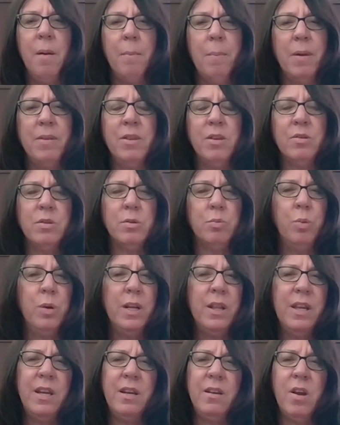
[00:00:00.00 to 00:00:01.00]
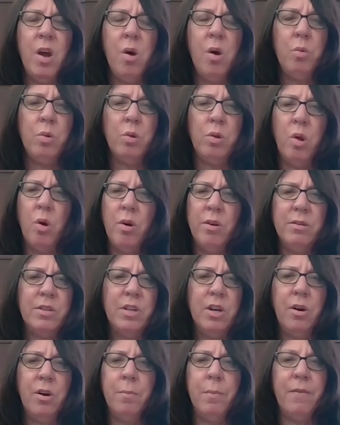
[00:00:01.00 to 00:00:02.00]
but there's really no
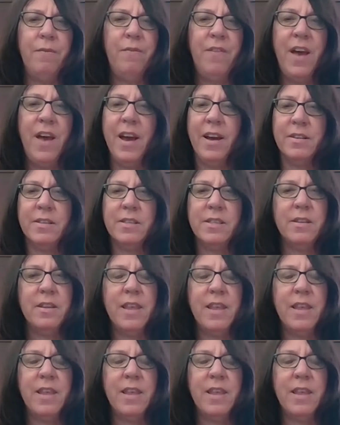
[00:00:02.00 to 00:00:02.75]
long-term effects